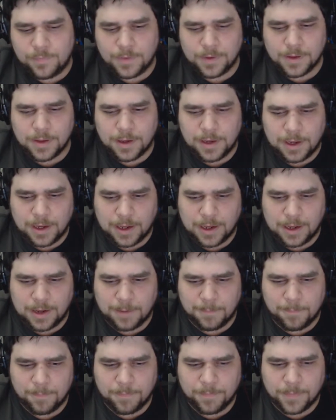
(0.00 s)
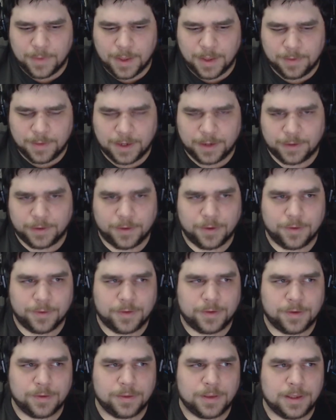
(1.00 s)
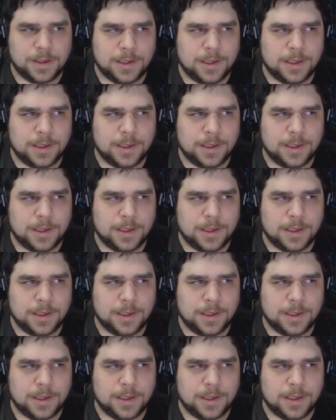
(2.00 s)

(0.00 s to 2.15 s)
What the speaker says: And then go to the